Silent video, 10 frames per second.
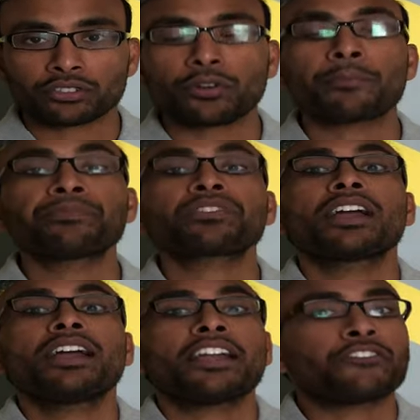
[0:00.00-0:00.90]
So
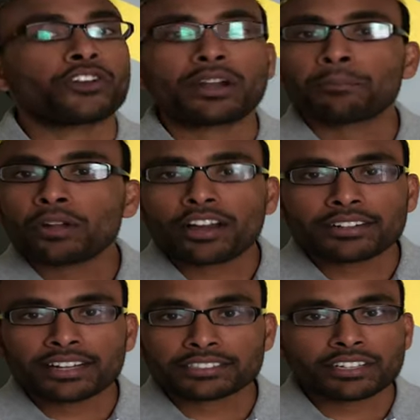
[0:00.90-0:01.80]
if your
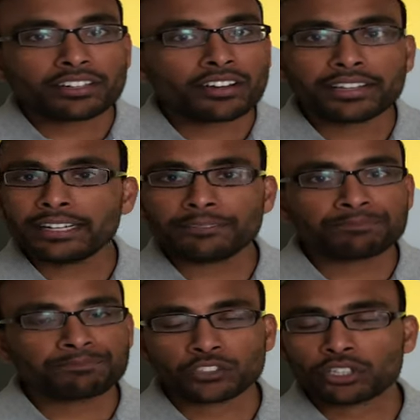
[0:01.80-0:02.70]
employer does not agree,
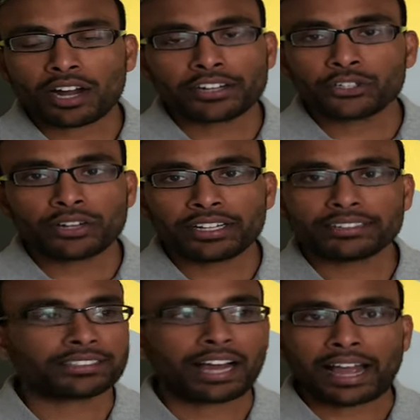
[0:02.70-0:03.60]
you can't do anything.